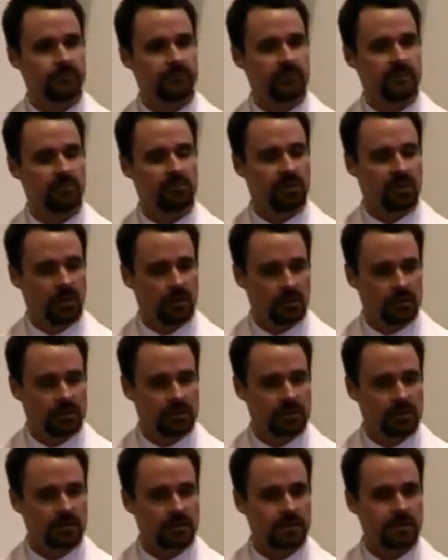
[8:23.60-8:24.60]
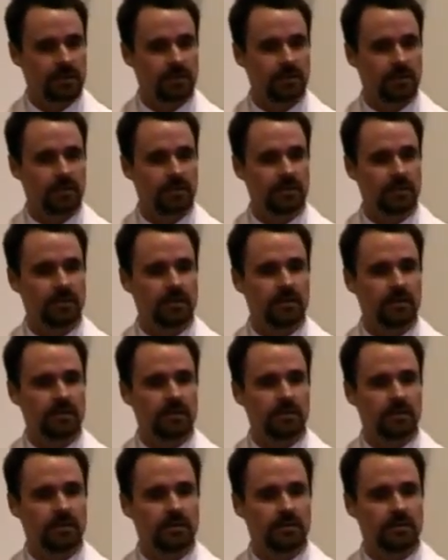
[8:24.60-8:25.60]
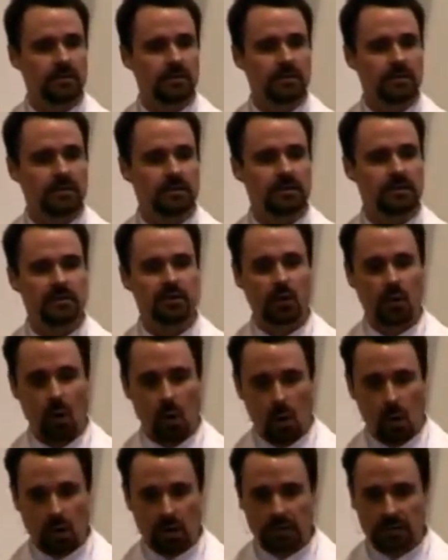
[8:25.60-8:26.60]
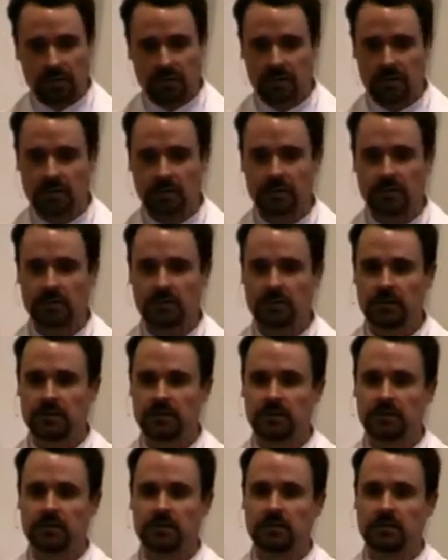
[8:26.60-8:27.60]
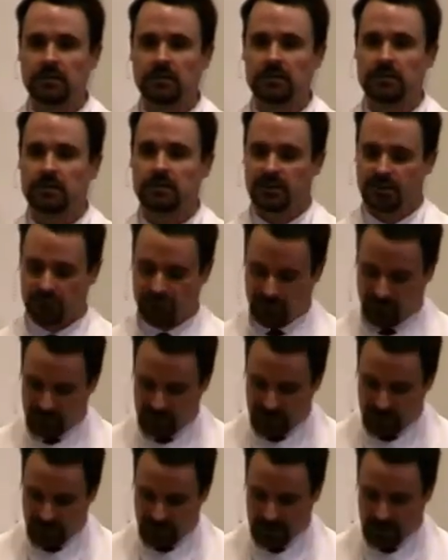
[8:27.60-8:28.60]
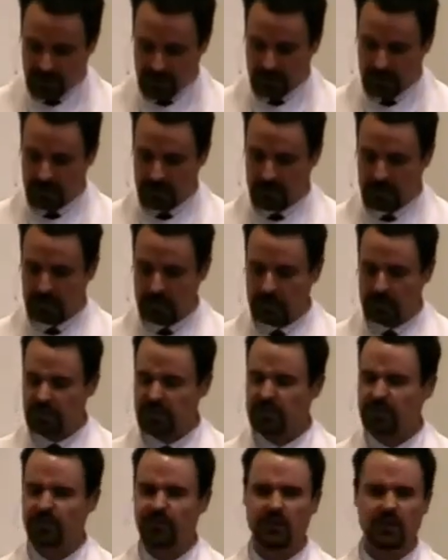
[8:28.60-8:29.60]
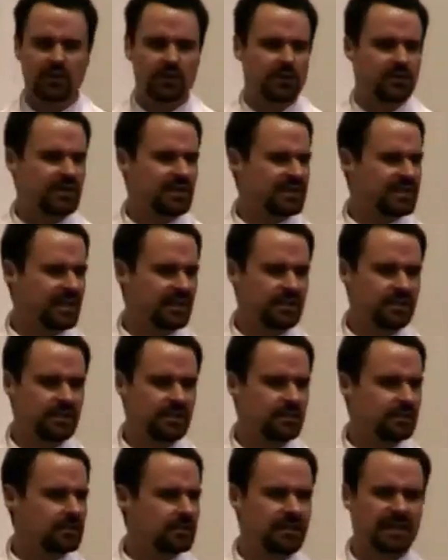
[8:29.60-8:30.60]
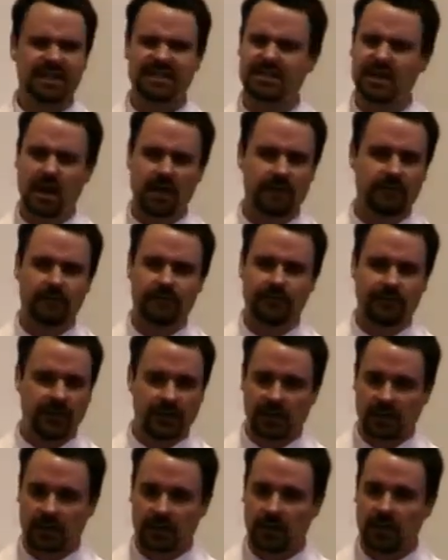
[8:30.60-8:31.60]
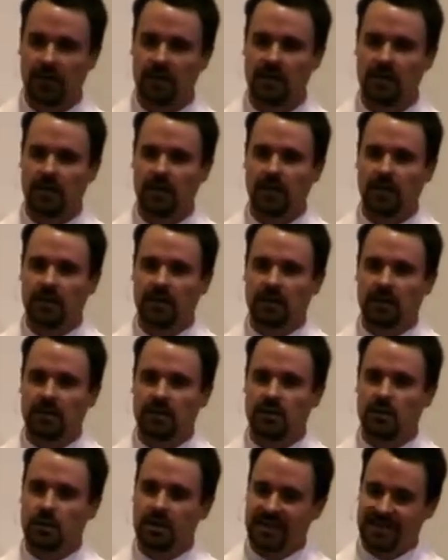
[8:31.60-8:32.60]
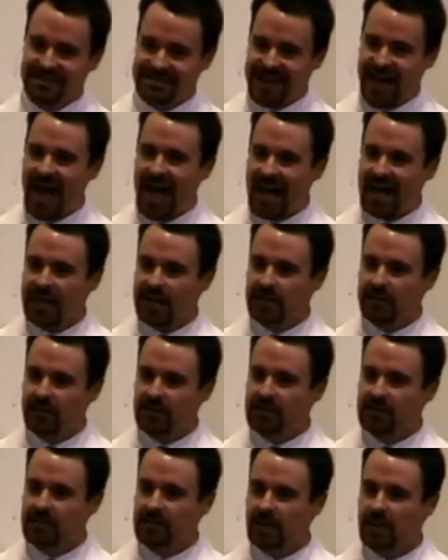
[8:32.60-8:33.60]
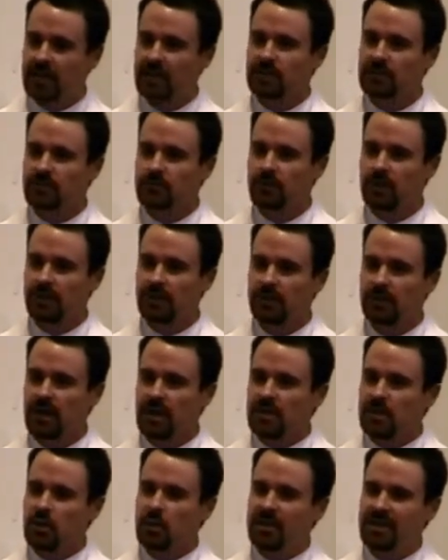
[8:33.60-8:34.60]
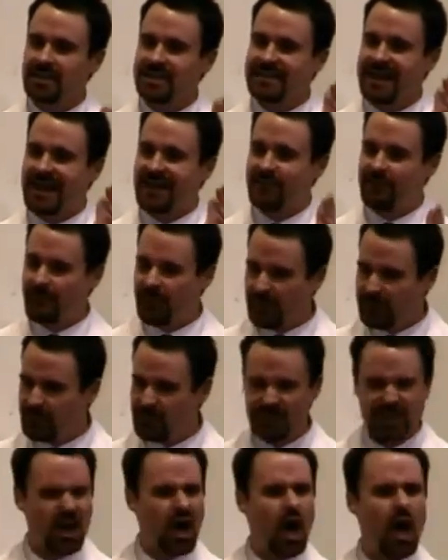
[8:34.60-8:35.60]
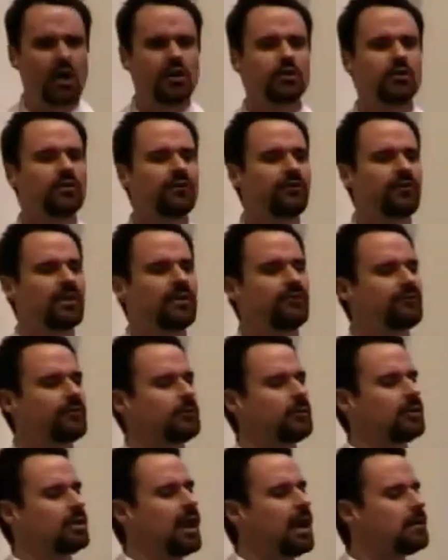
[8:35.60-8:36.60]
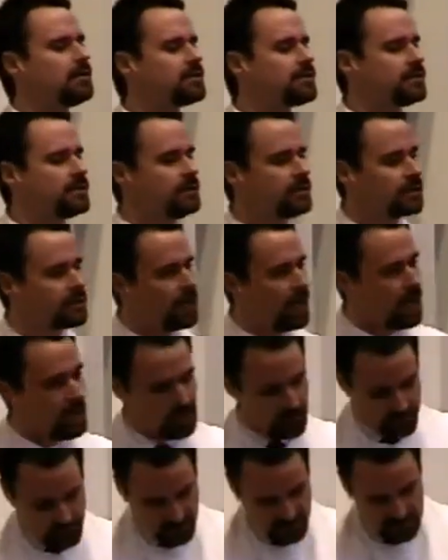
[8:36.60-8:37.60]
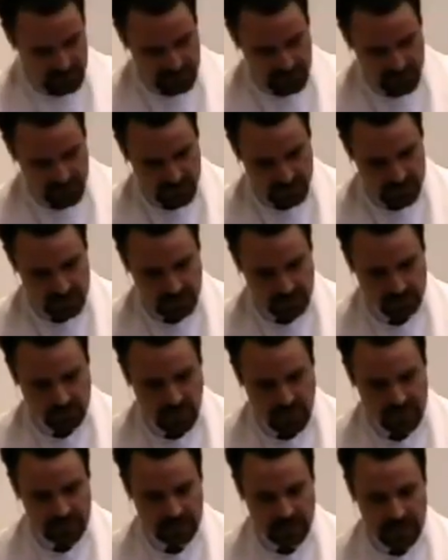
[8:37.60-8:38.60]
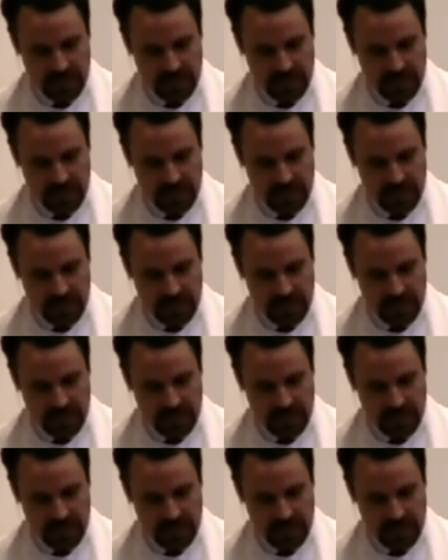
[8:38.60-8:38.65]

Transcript: It blows. It's cold. It's frigid. It's fierce. It's unyielding. It's unfair. You can die in this kind of weather. You can die fifty, a hundred feet from your house or your car if the conditions are right.